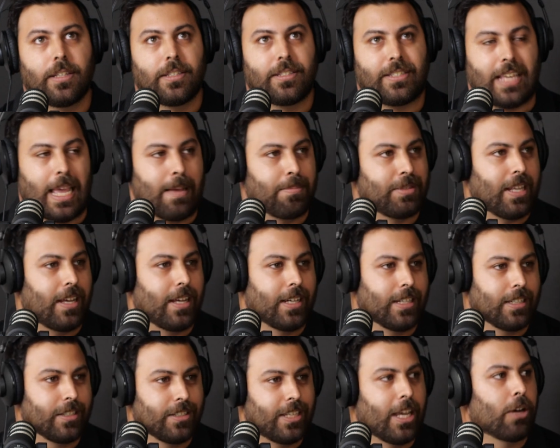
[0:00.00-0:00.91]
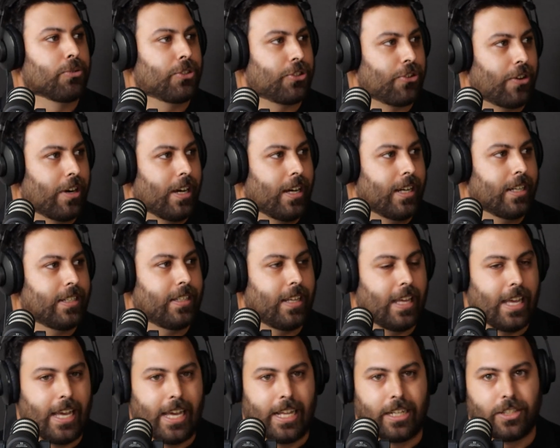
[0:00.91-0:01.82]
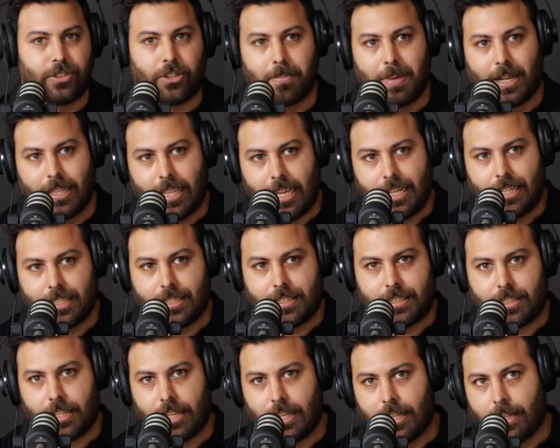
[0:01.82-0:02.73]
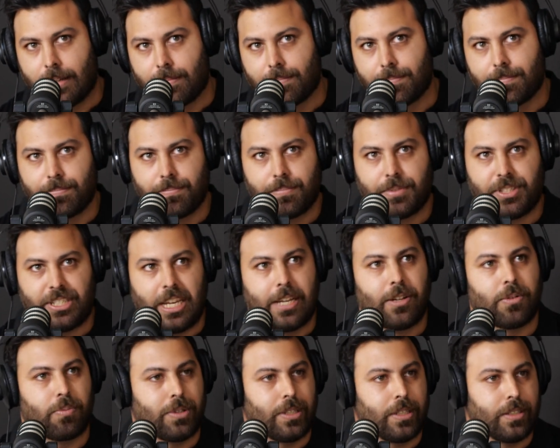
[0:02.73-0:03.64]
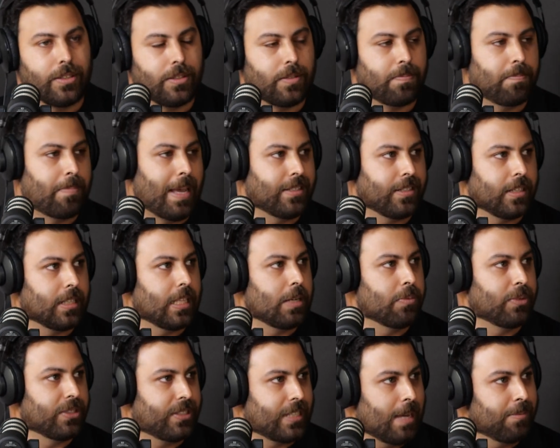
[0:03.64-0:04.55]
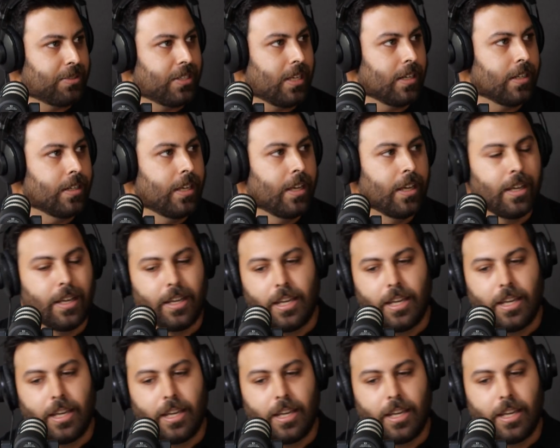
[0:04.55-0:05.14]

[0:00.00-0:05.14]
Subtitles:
Samsung, Telstra, and so my latest stint was basically with Samsung,